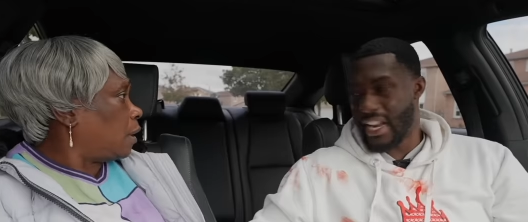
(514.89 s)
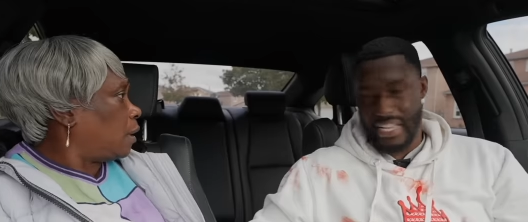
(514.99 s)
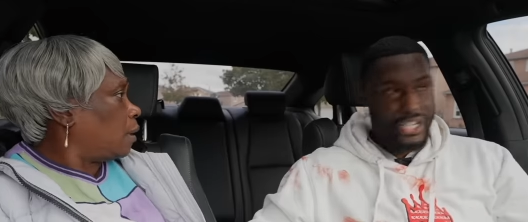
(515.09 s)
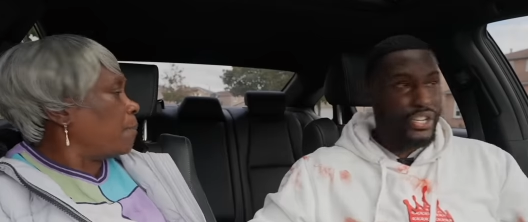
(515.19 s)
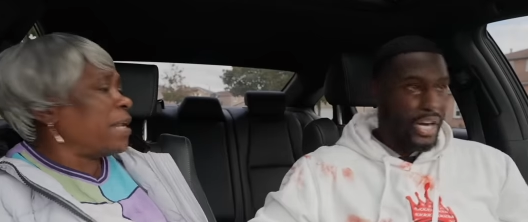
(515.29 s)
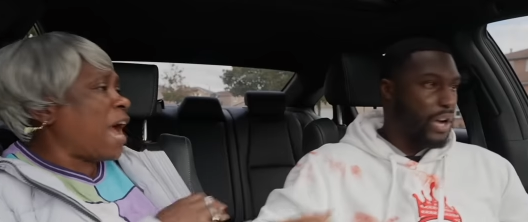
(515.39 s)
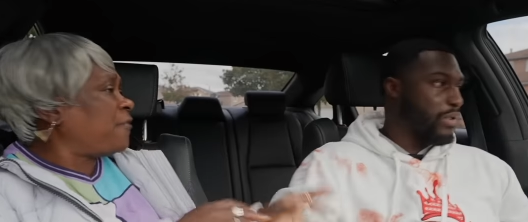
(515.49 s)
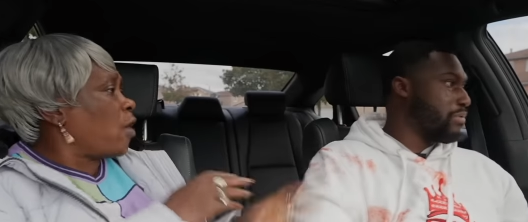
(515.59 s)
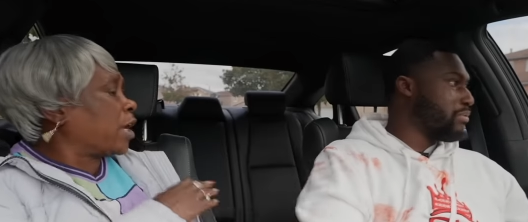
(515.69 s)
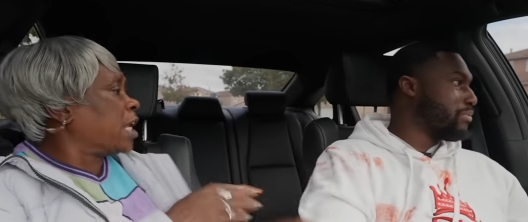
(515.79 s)
Speaker 1: I need your
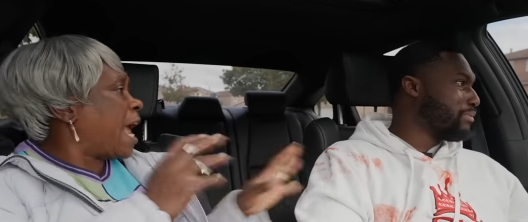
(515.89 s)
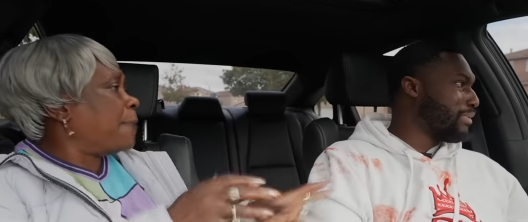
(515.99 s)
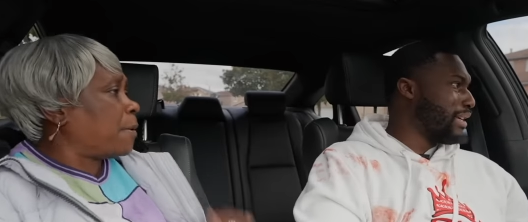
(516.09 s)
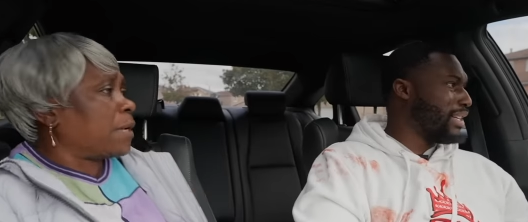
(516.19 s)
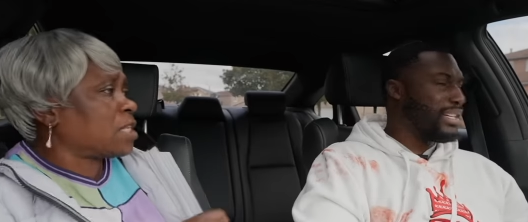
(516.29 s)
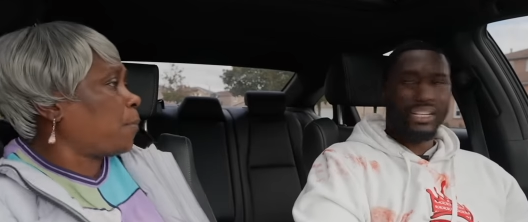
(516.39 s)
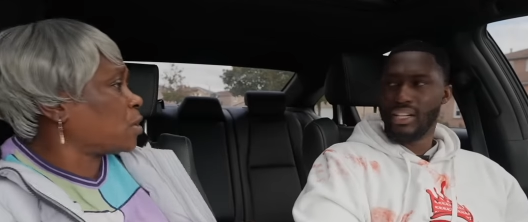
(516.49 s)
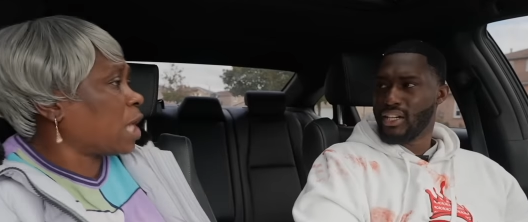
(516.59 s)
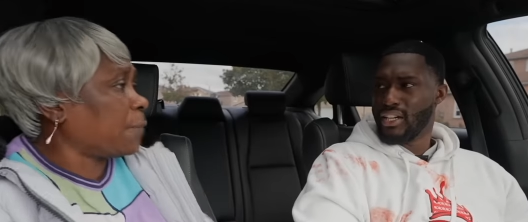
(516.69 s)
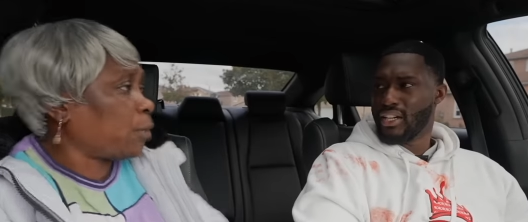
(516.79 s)
help. We're not
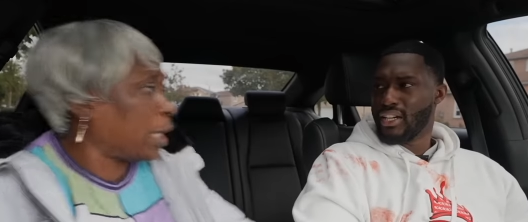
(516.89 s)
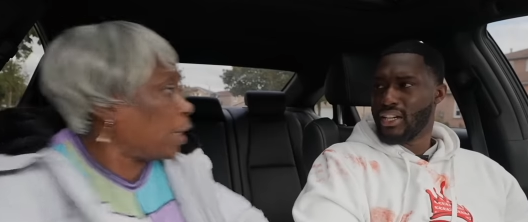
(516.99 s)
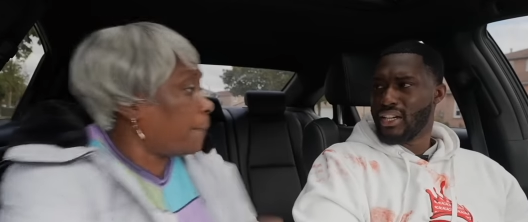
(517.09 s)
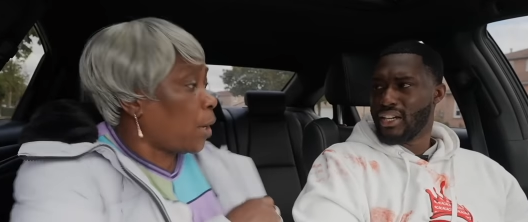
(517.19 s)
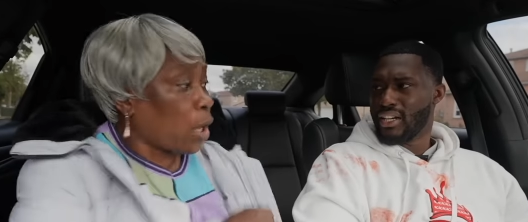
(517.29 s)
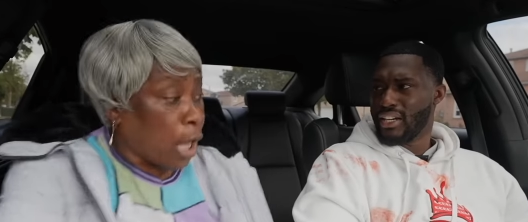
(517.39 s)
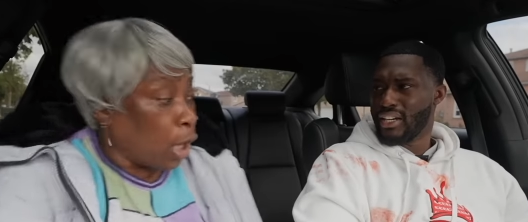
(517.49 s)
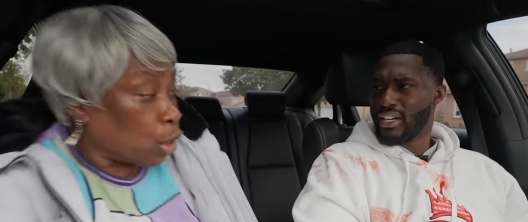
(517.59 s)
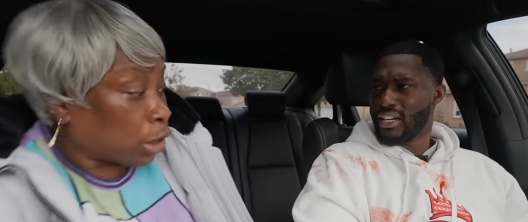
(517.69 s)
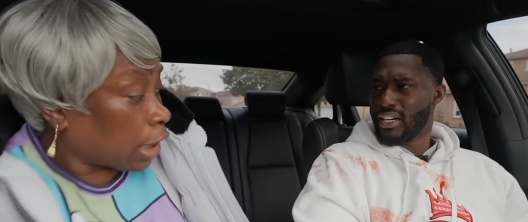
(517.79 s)
supposed to help you kill the blood.
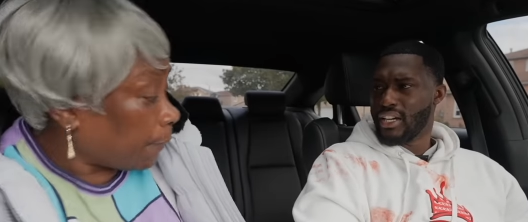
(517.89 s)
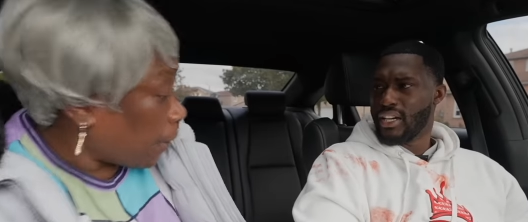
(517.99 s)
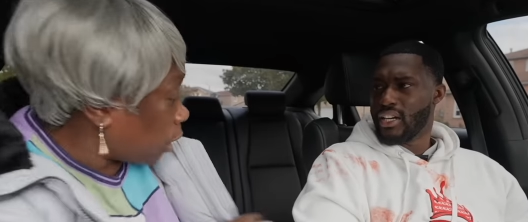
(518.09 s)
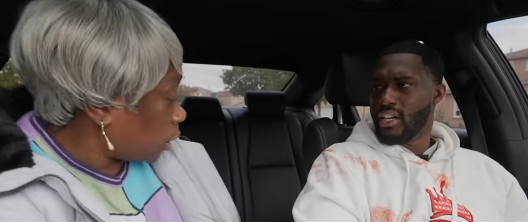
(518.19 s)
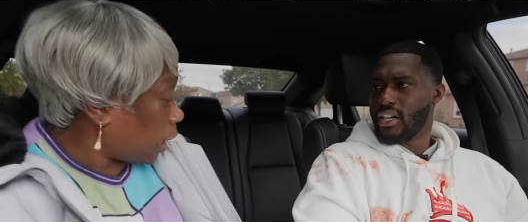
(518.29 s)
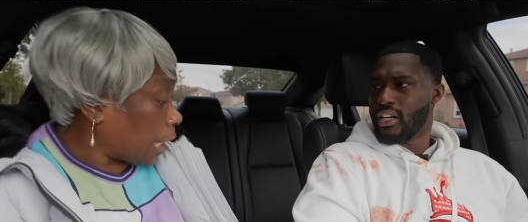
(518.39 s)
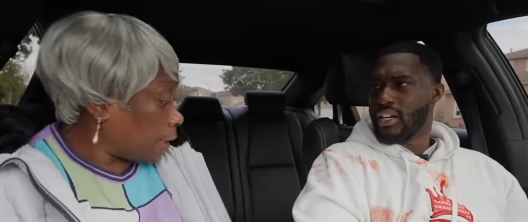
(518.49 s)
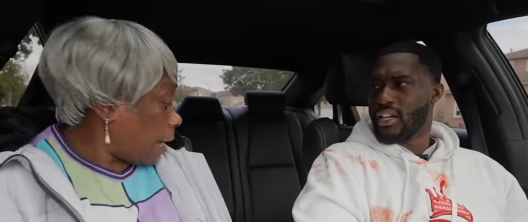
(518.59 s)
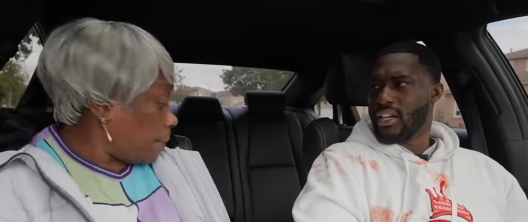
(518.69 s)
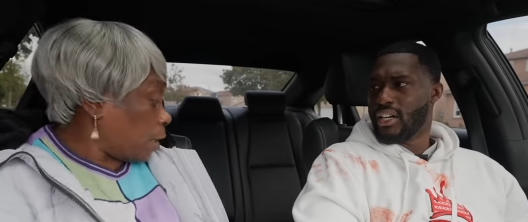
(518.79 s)
You kill the blood
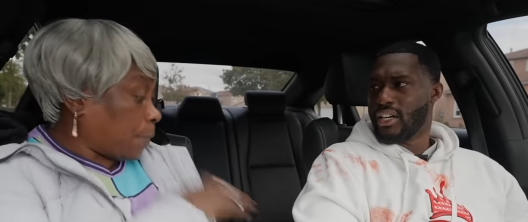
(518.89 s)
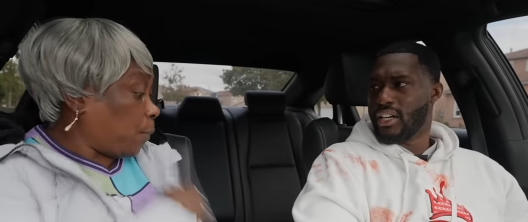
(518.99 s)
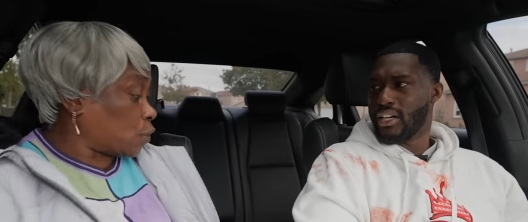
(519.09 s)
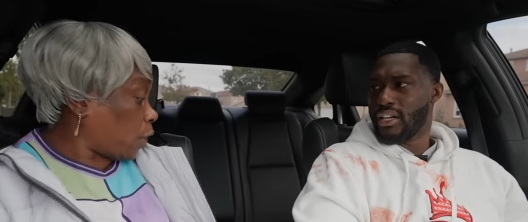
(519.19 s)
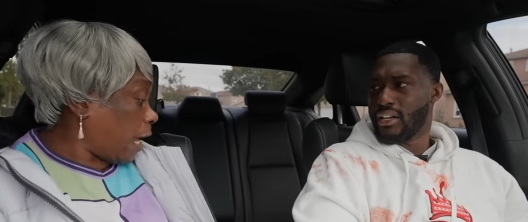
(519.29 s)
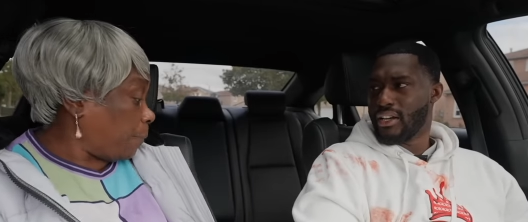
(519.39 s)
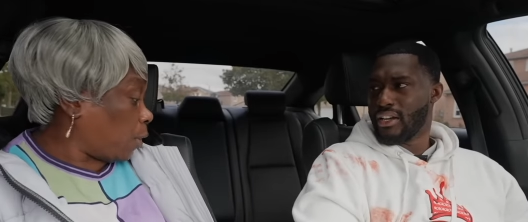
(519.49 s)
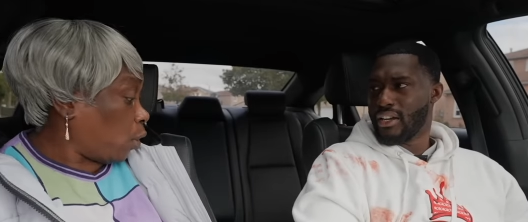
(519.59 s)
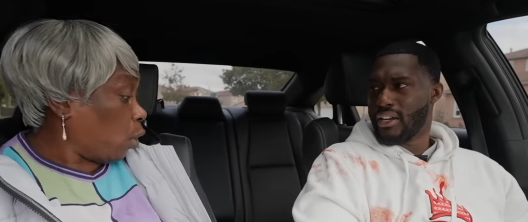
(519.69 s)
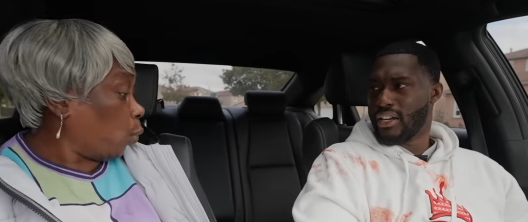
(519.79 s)
clot, girl. We're not supposed to help
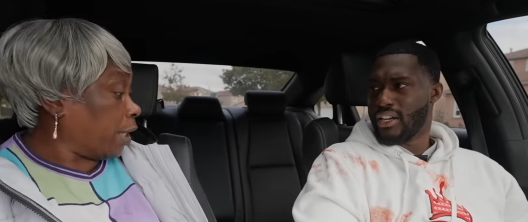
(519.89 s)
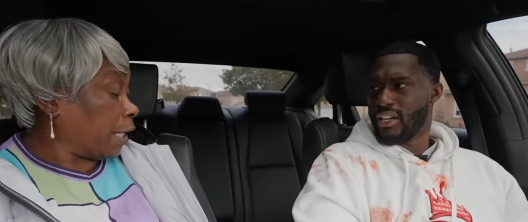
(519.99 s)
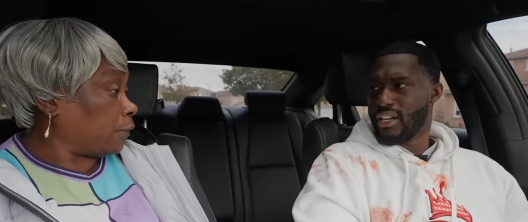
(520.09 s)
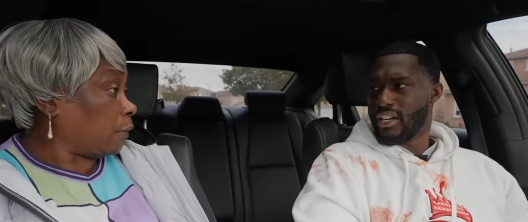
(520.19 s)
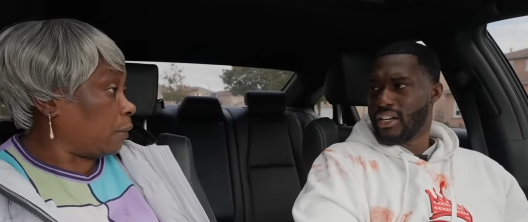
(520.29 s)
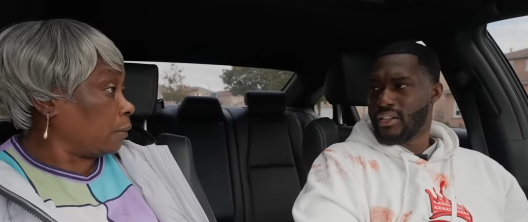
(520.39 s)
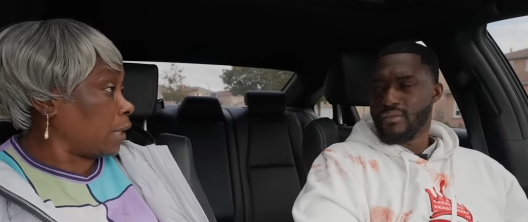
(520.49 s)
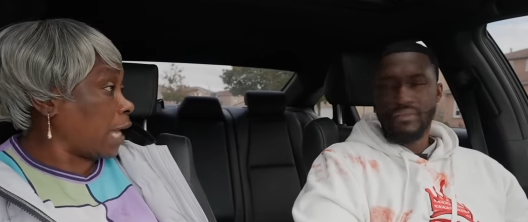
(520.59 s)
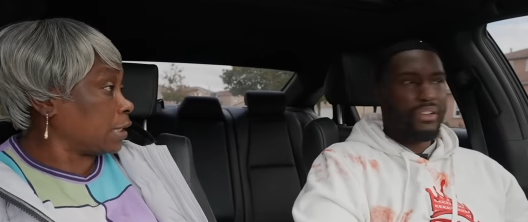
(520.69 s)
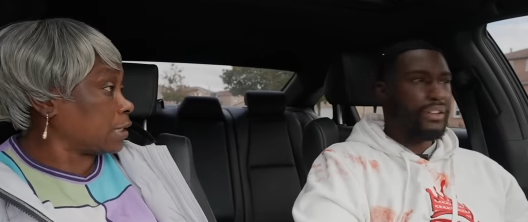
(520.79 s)
you with it.
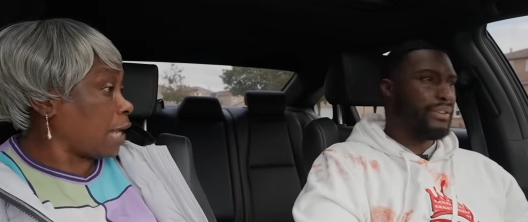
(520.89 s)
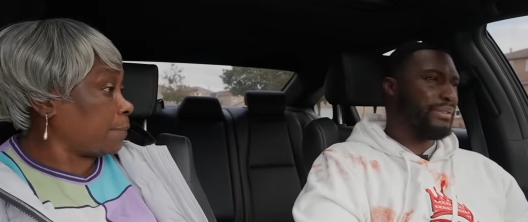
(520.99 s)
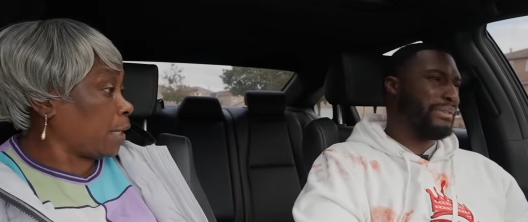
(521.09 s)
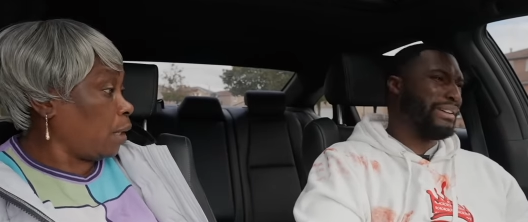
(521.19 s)
You understand me?